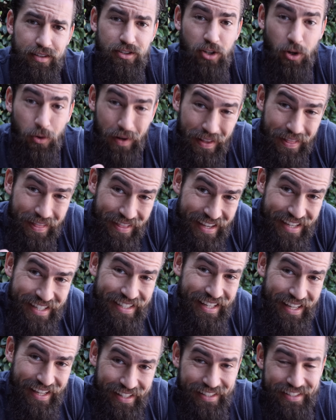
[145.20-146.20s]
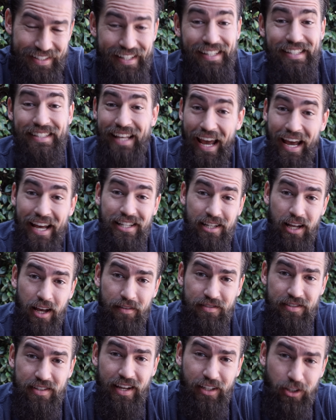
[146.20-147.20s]
So in this instance, as
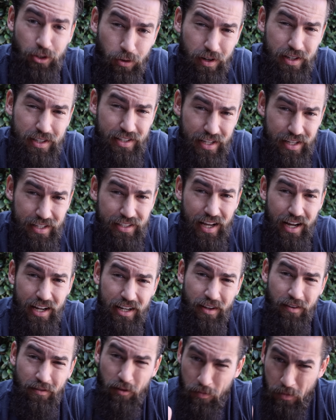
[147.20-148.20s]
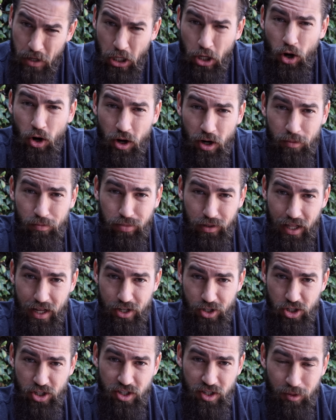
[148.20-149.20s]
I've said, Christy has kind of given me carte
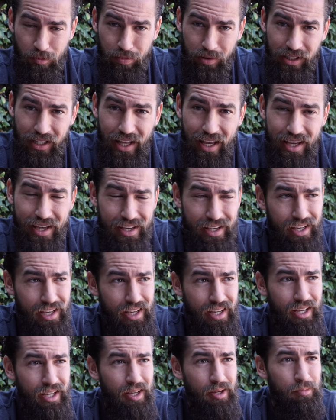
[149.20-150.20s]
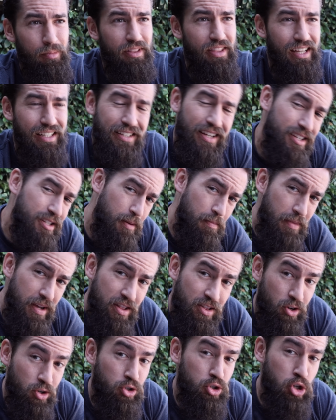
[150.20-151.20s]
blanche to play but that doesn't
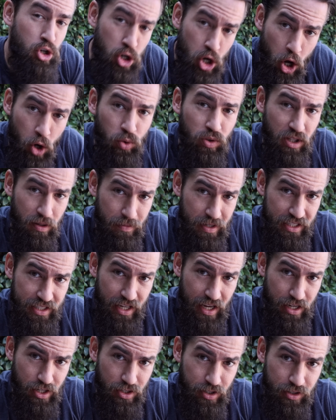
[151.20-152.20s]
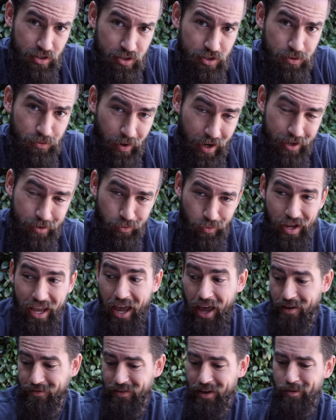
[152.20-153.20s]
mean there's no limitations, right? We
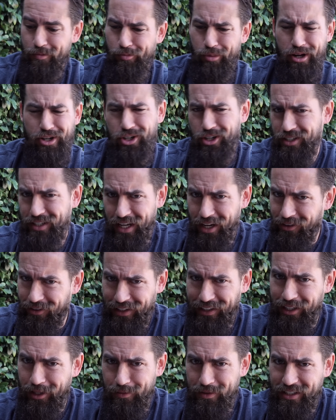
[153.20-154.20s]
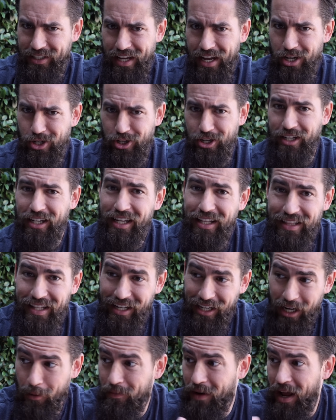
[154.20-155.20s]
have a budgetary limitation in
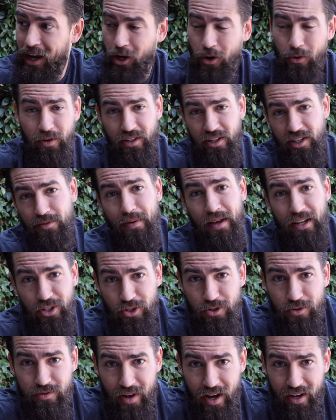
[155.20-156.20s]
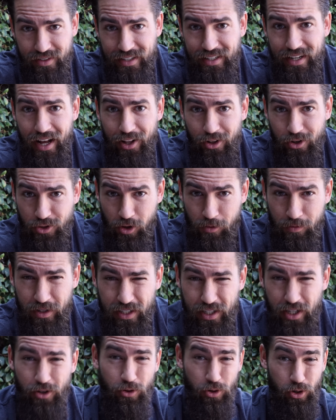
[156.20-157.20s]
that I'm not going to spend $2,000 on
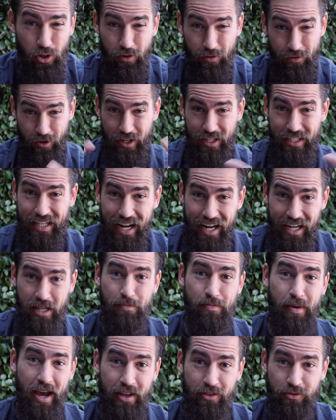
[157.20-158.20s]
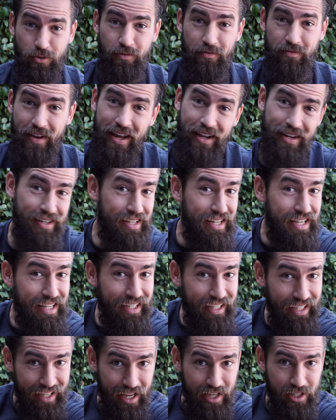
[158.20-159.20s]
material for a tiny bathroom vanity and
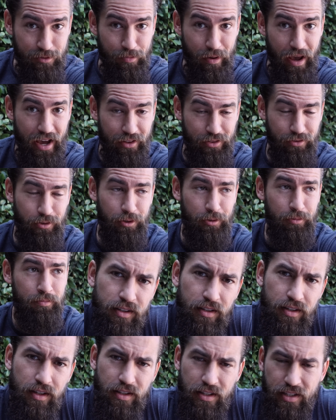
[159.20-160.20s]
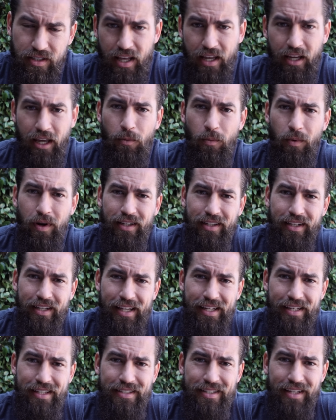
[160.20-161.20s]
a guest bathroom. And the second one
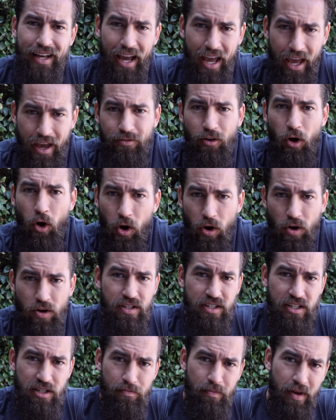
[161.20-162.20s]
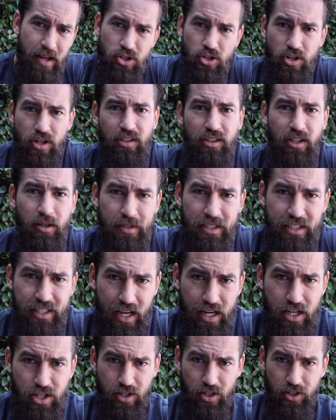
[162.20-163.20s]
is I have hard dimensional
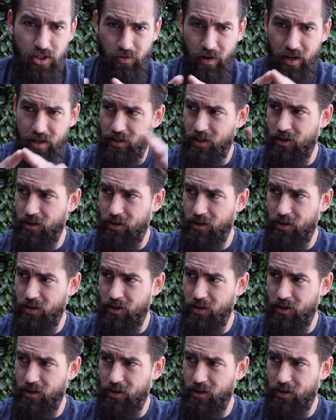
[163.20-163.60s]
limitations, right?